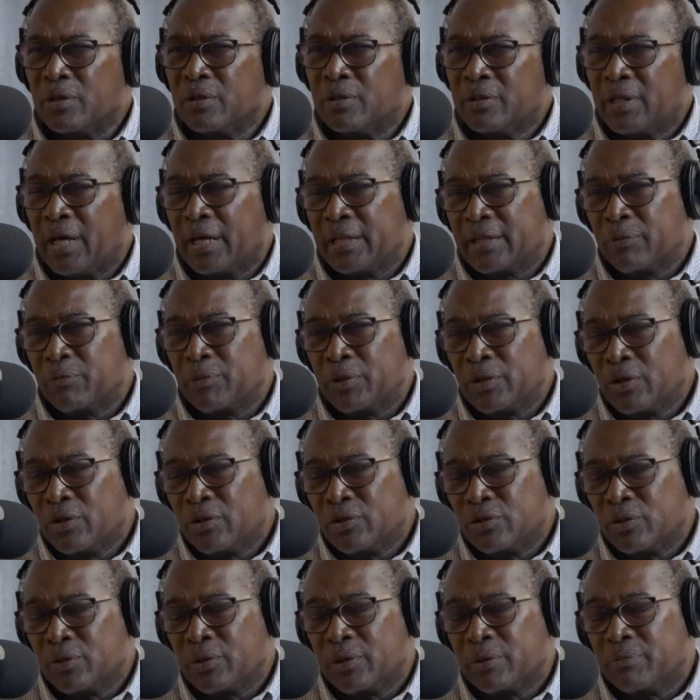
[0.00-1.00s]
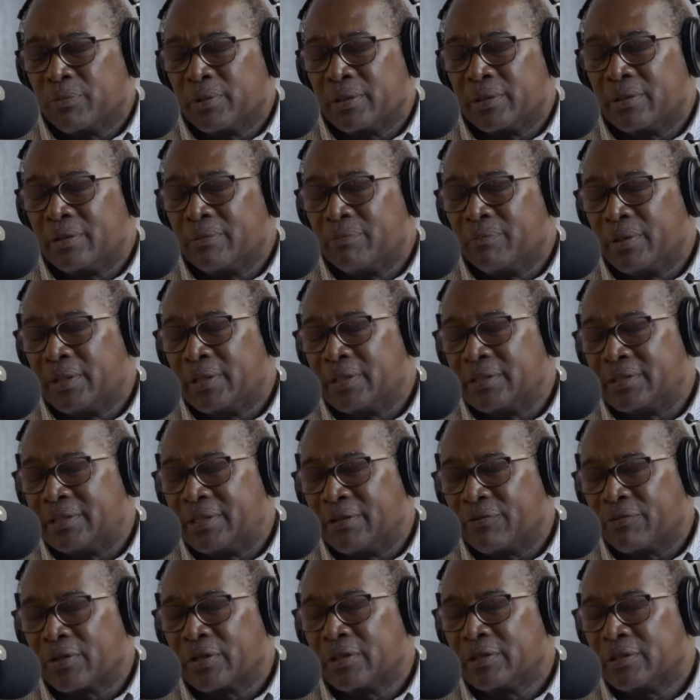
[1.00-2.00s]
Not that we don't do it, but it's
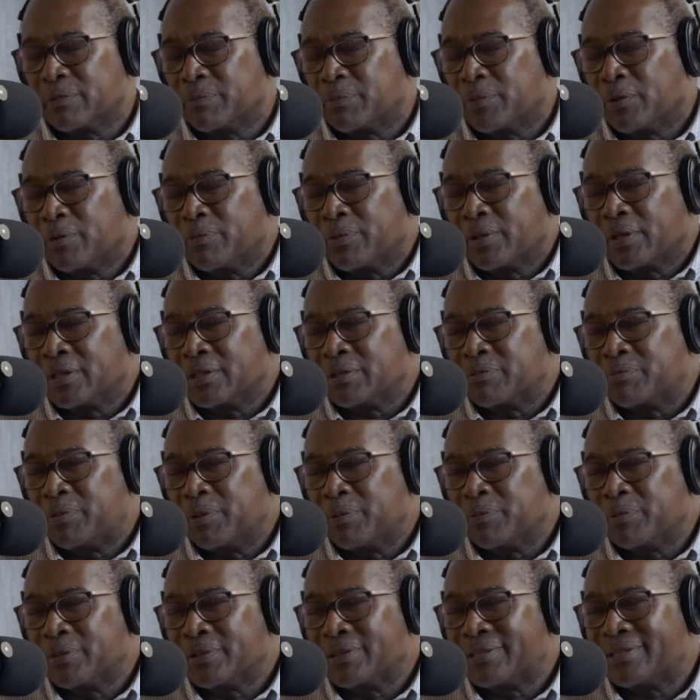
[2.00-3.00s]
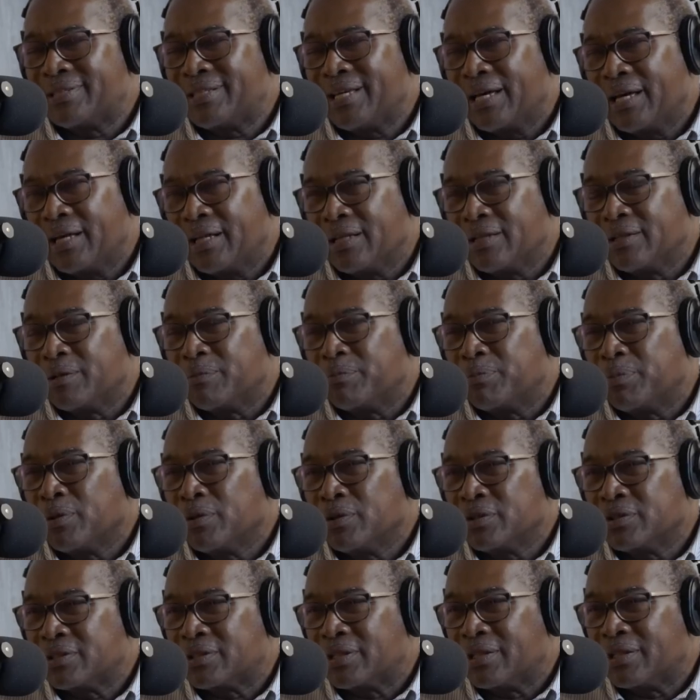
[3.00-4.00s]
difficult to poll because people tell the
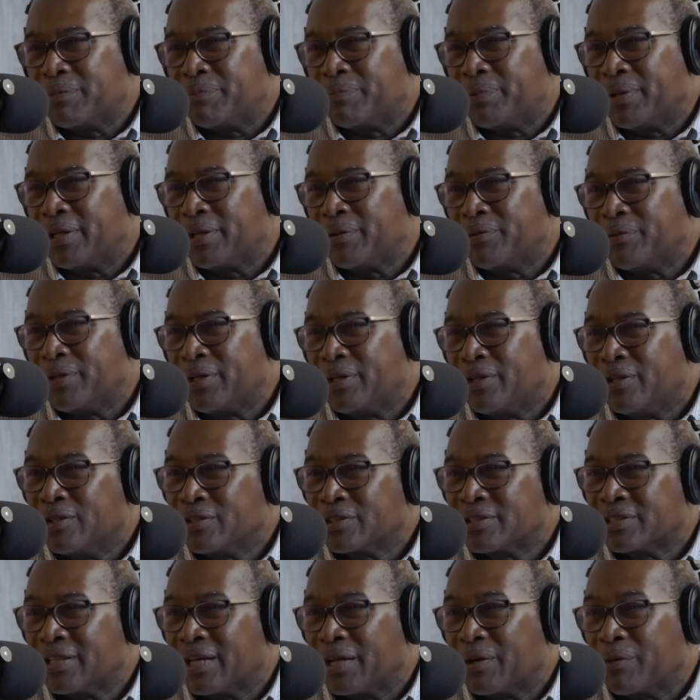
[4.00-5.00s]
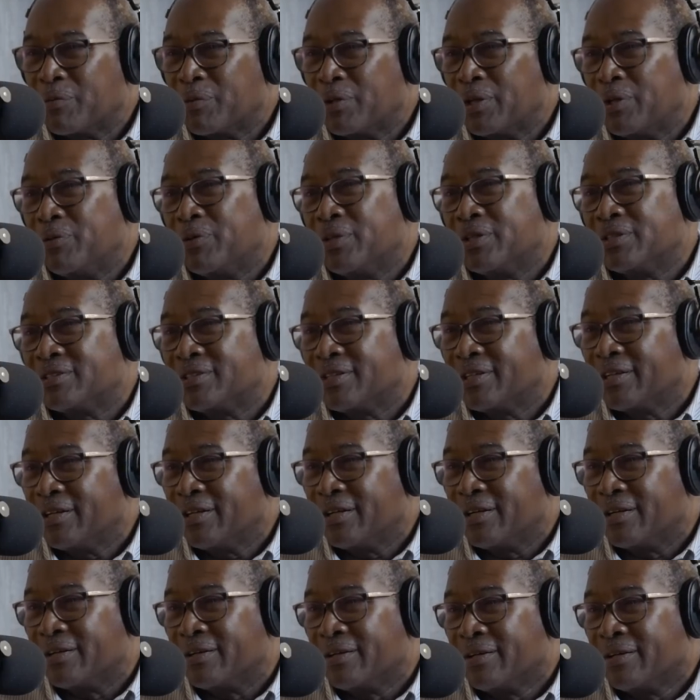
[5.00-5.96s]
pollster, depending what he looks like, what he wants to hear.